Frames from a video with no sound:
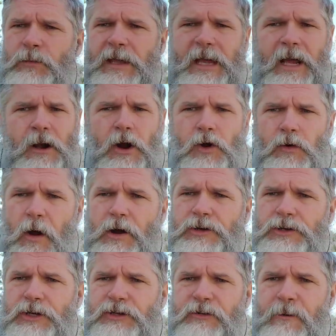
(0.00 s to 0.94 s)
We get our
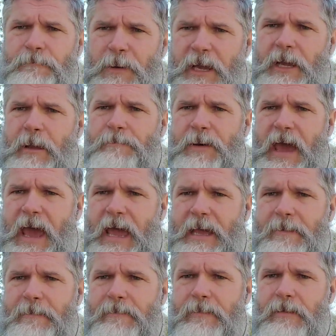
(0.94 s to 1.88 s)
groceries from Pick n
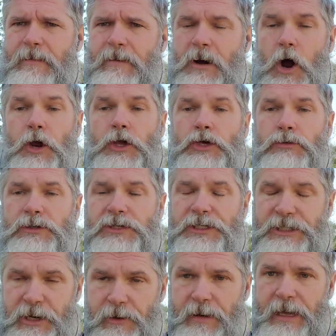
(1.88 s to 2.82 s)
Pay. Are you
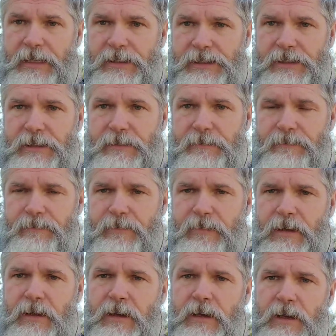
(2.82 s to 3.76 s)
serious?
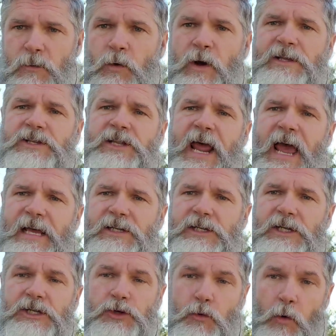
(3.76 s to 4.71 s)
What's
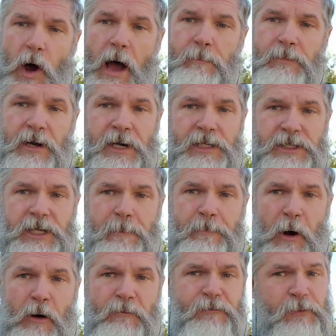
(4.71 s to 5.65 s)
next? Is Guam going to
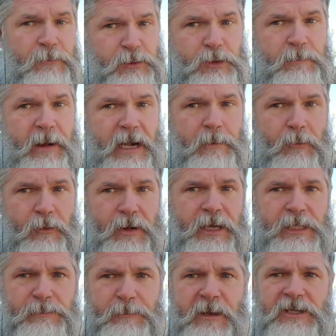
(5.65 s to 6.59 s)
tip over from too many
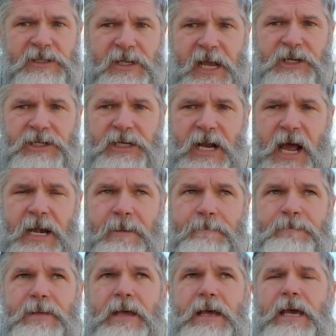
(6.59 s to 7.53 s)
Marines being stationed on
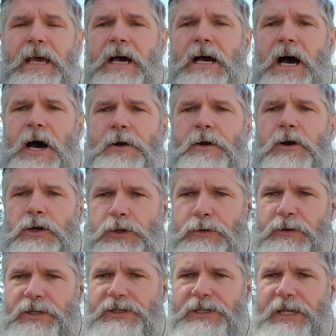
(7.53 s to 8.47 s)
it? Utter
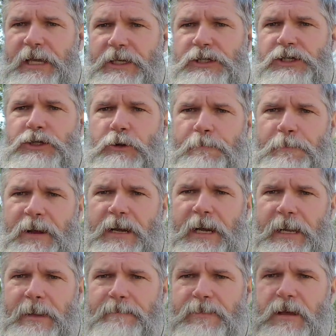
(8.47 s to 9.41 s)
lunacy,
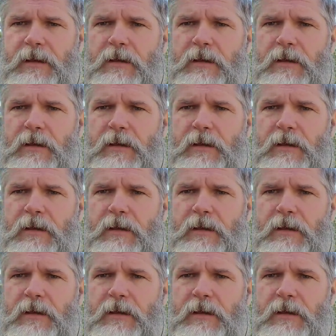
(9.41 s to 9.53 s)
stupidity.